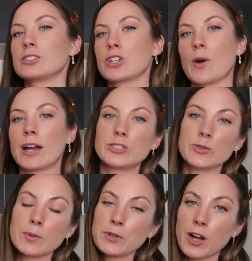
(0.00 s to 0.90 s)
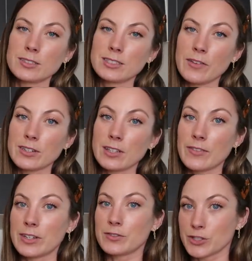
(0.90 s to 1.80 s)
So I do applaud seven
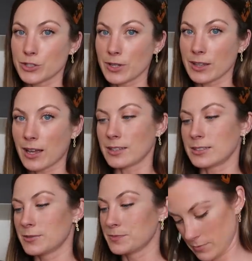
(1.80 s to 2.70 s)
eleven for doing that.